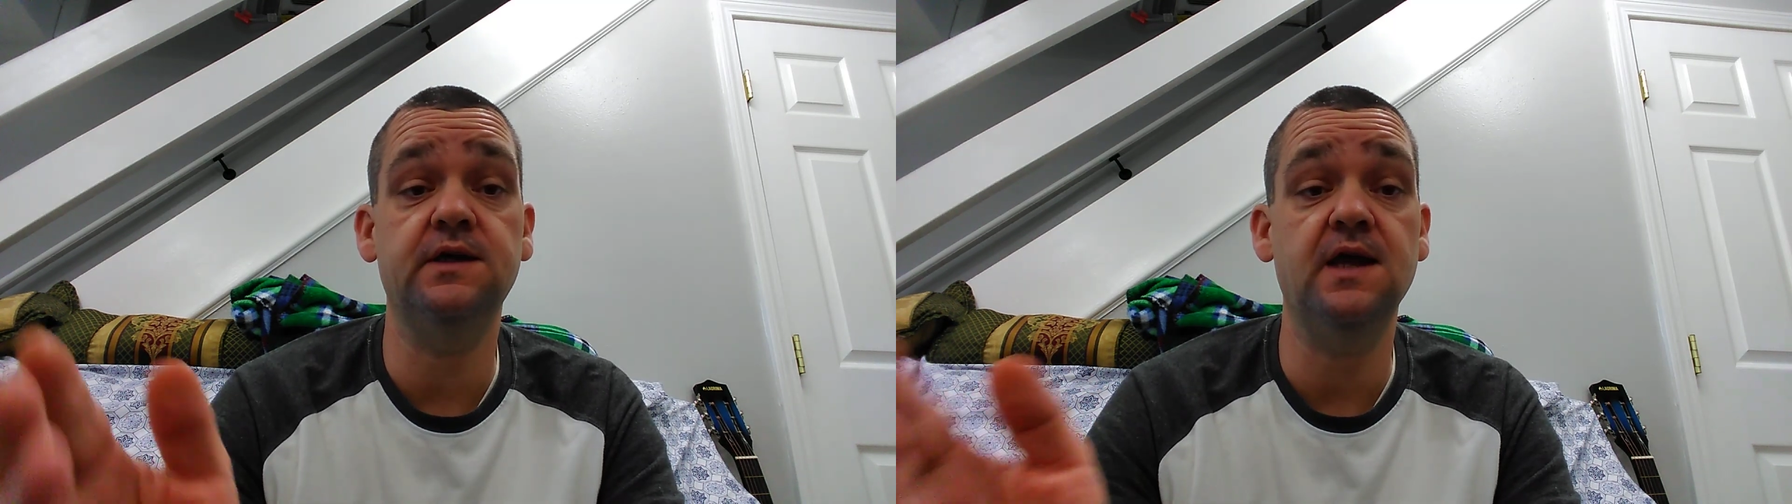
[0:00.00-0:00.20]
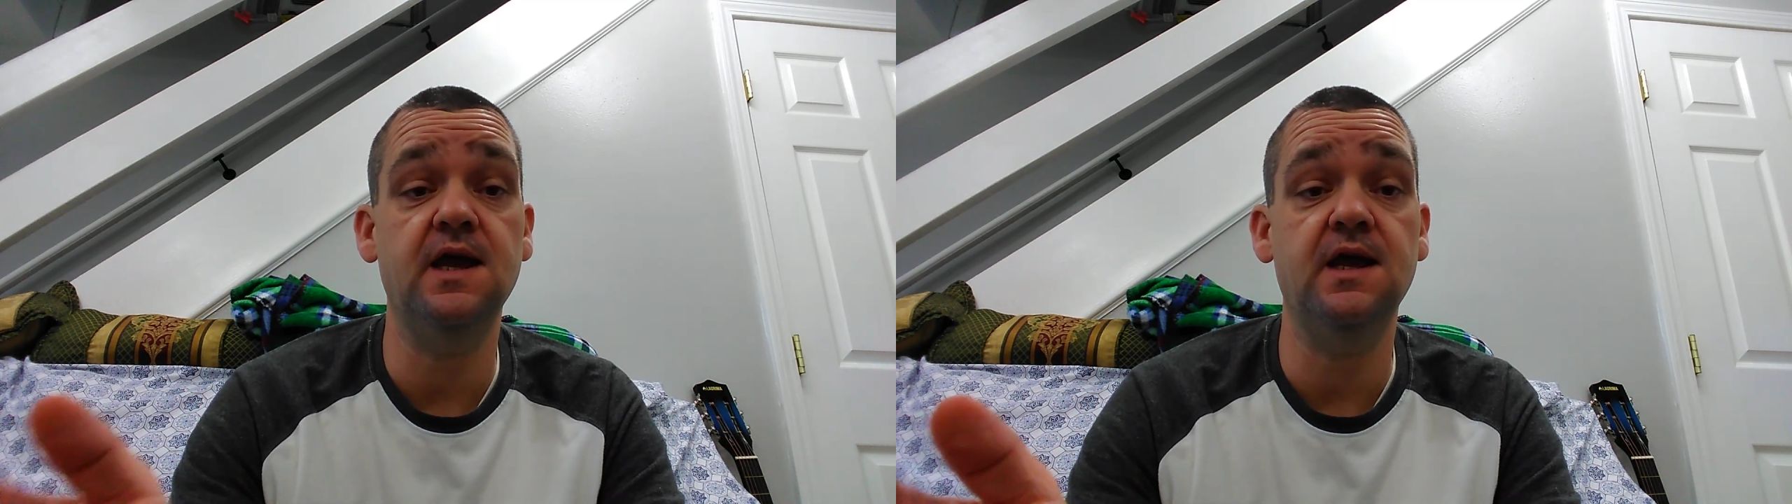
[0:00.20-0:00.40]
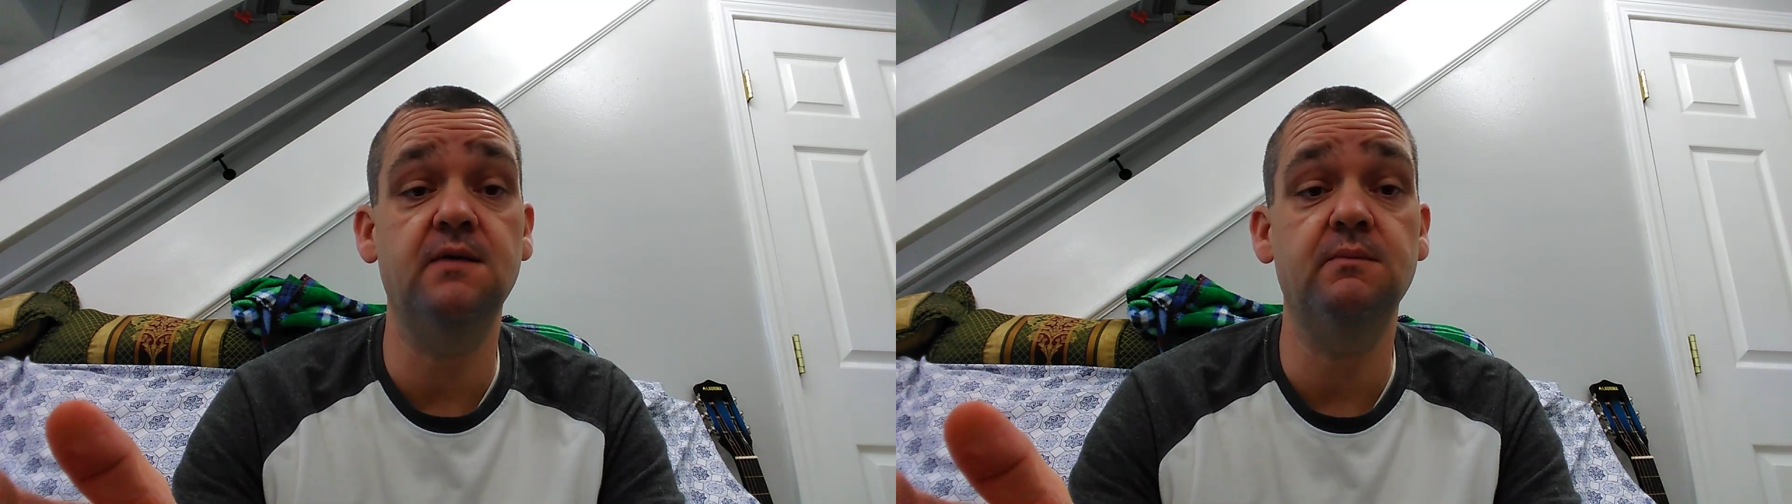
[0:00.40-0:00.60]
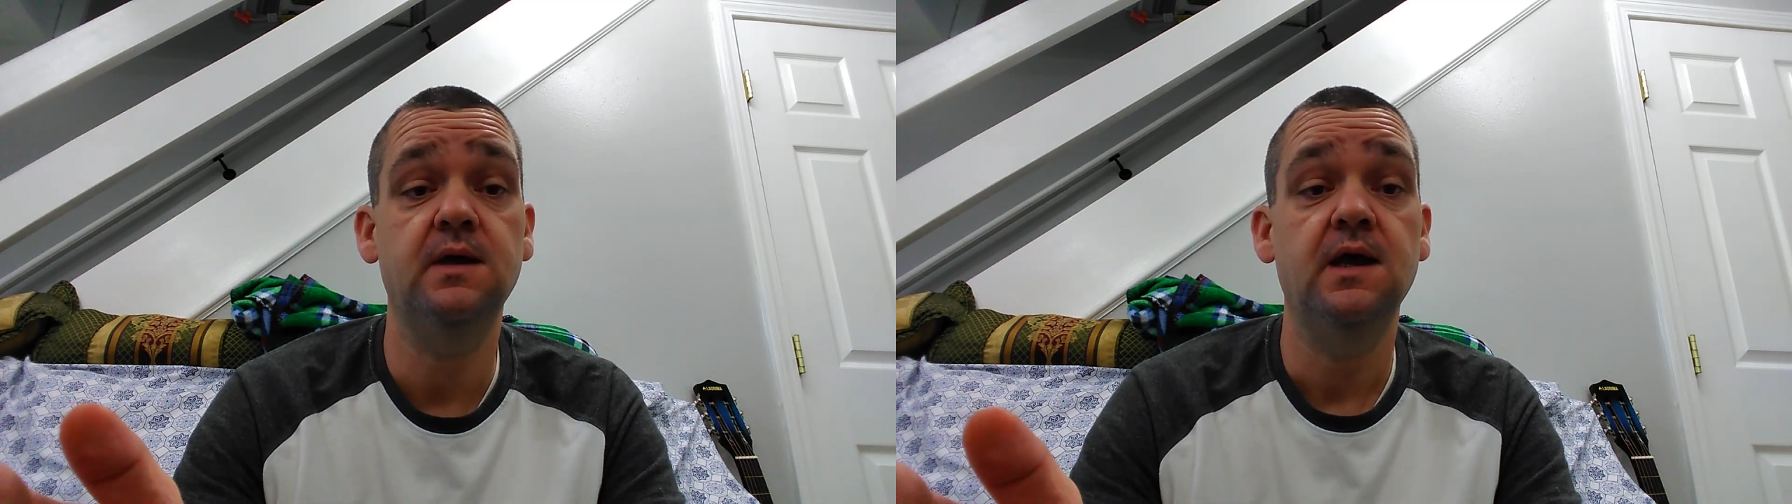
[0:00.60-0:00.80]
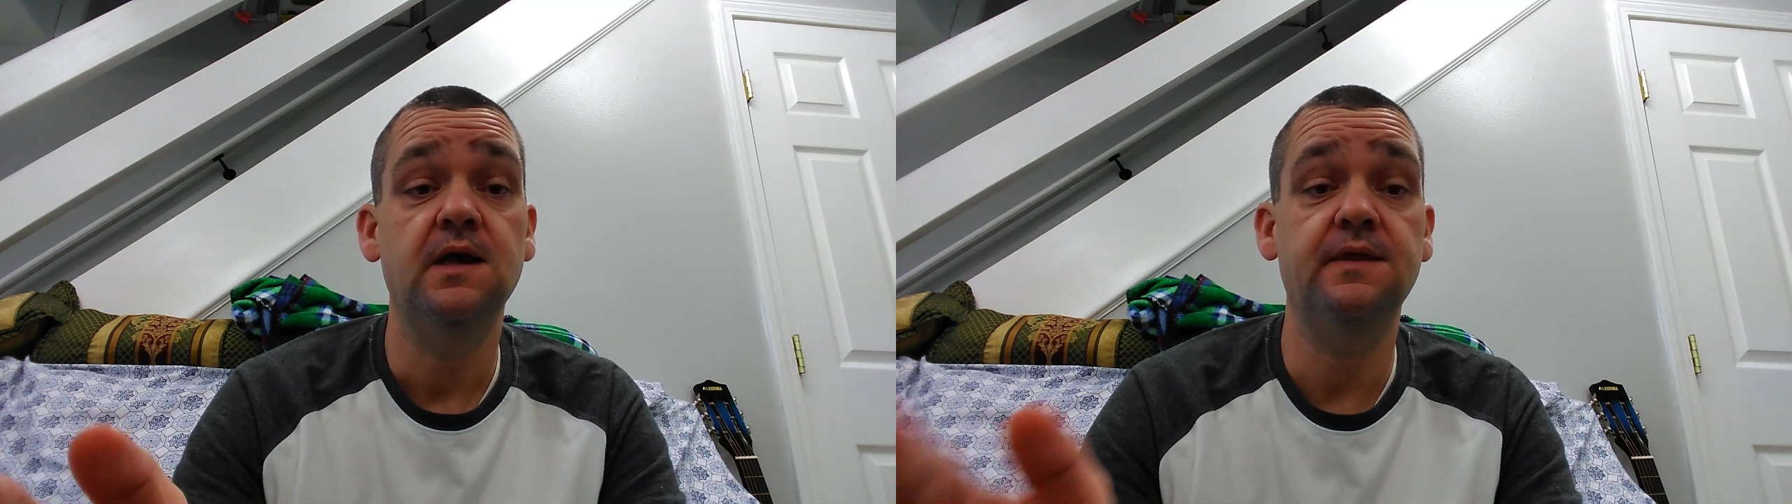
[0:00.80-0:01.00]
game
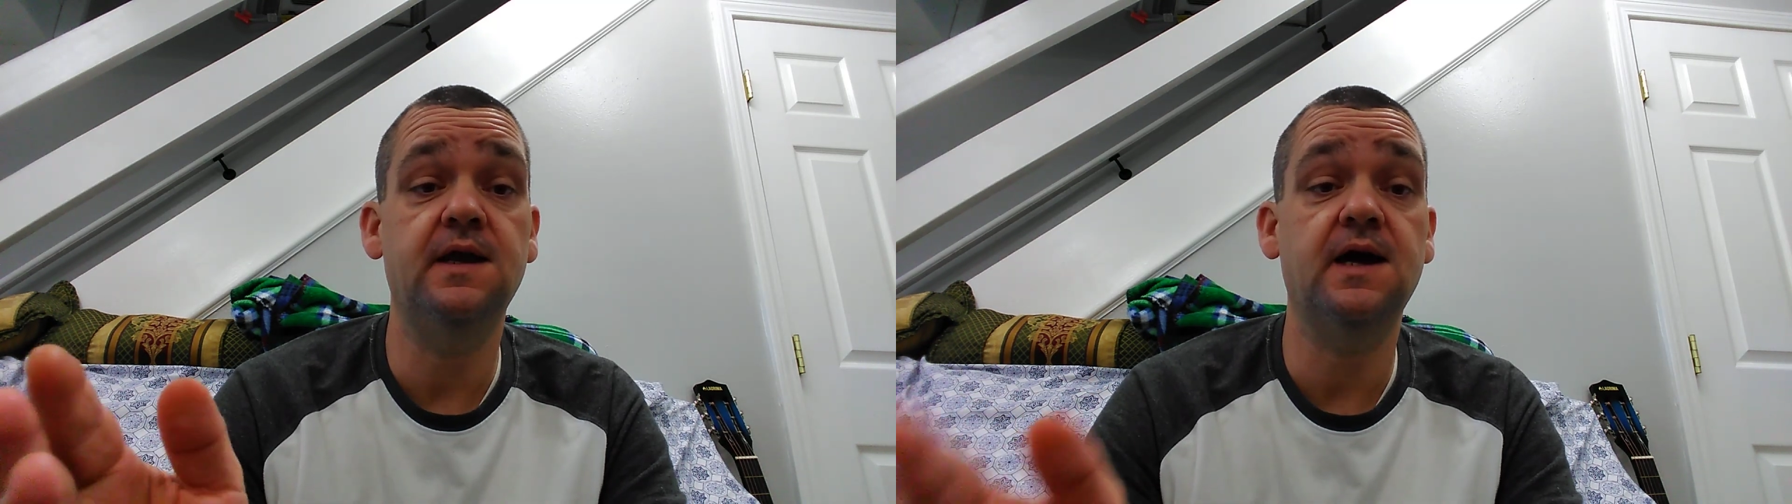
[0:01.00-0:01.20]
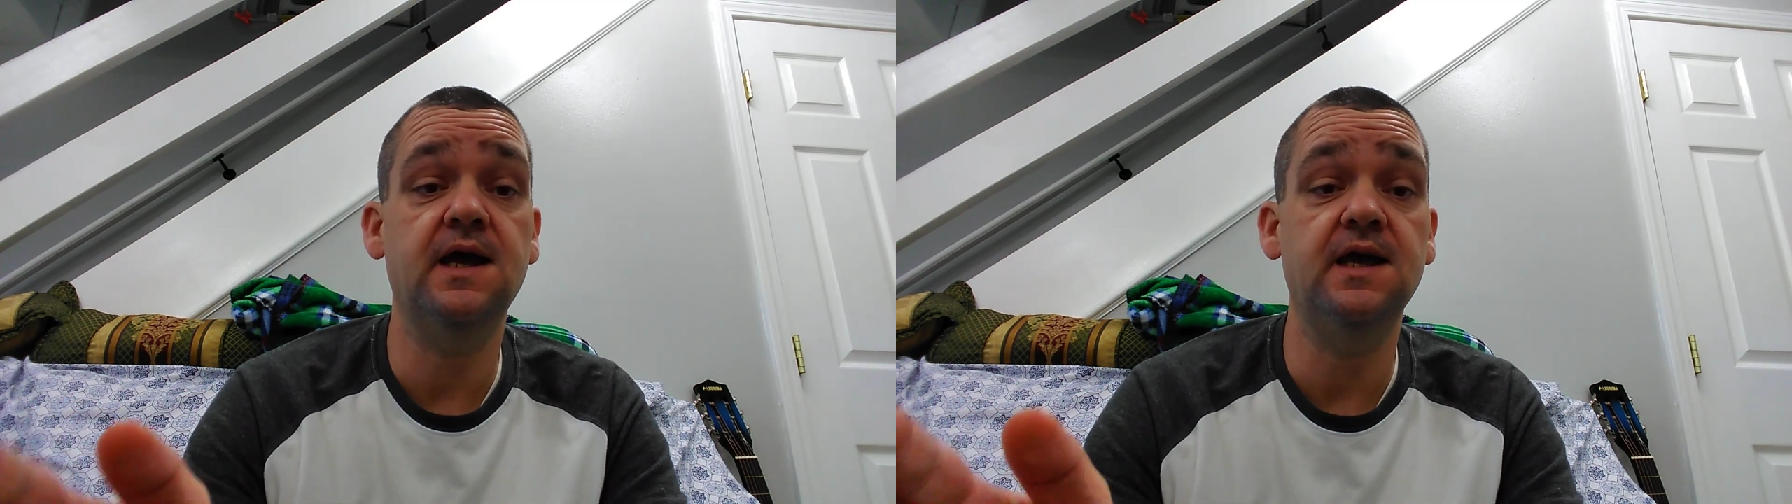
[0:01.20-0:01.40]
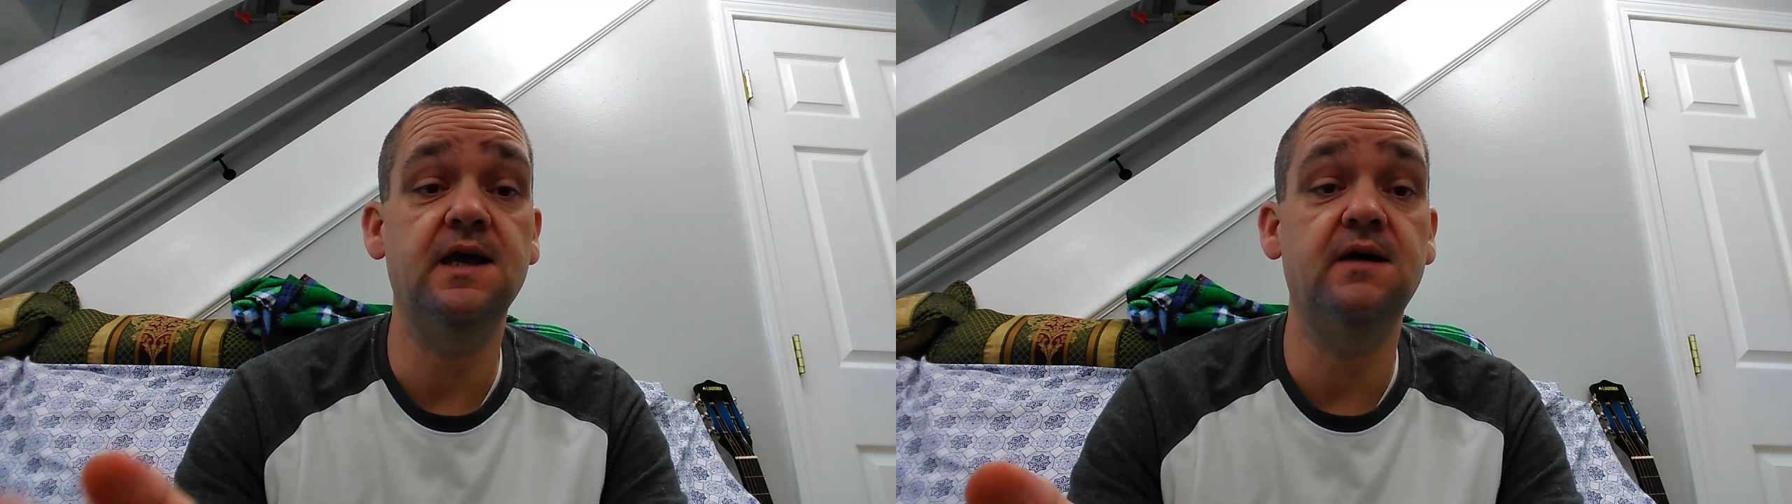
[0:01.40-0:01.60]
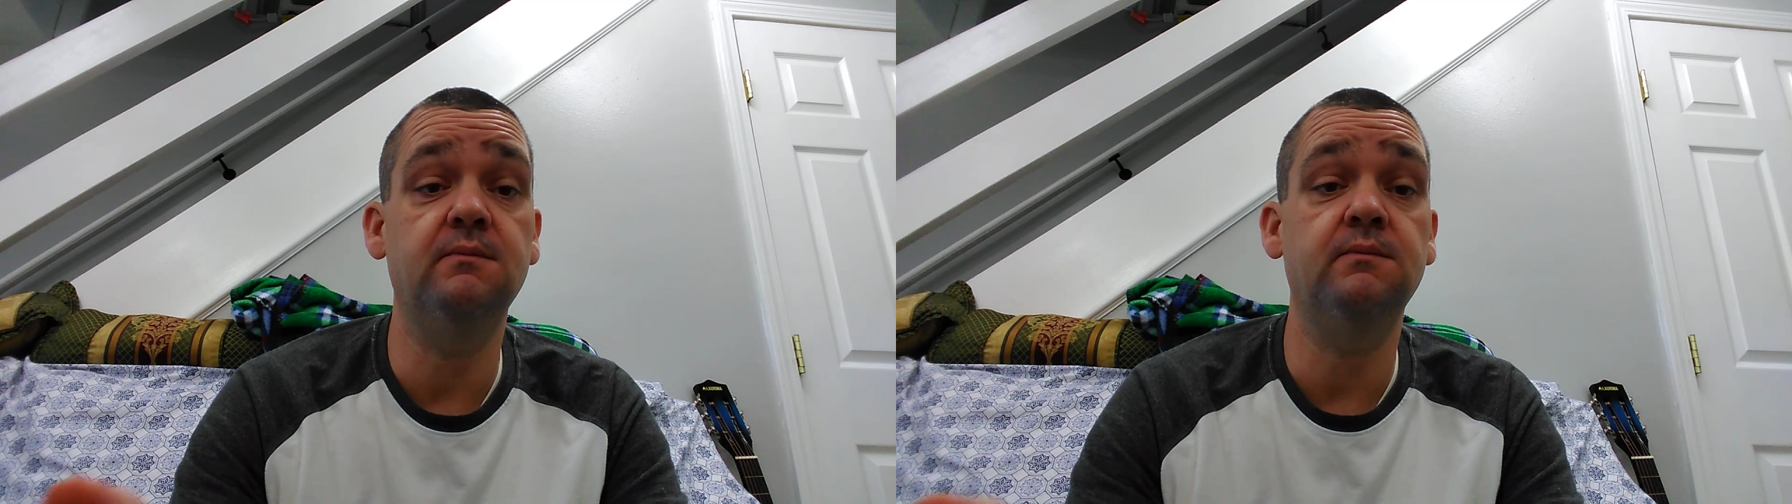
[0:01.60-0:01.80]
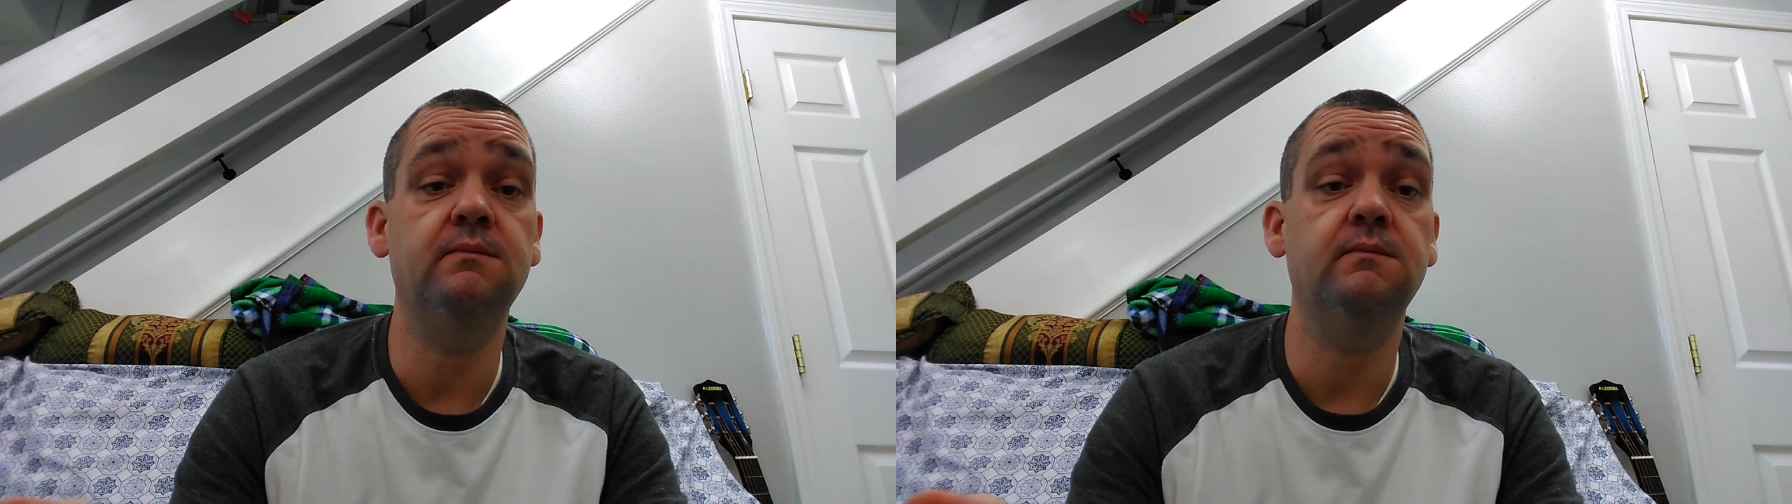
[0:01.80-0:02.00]
than I
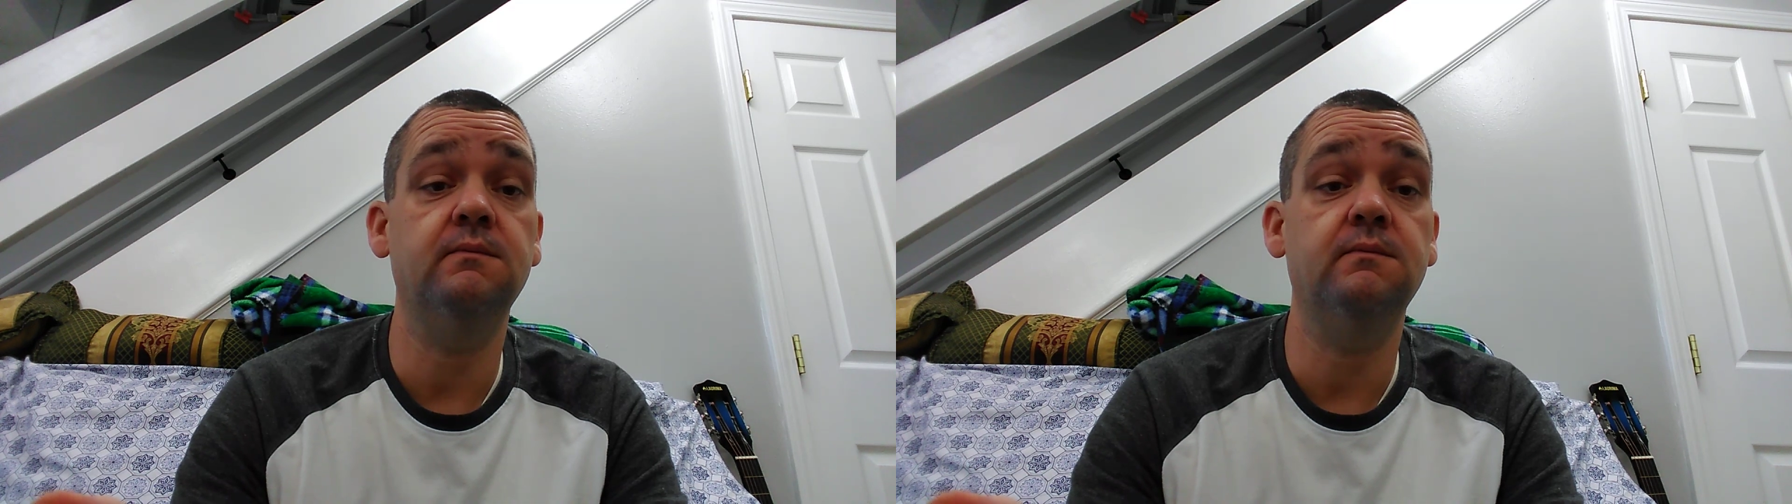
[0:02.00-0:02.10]
am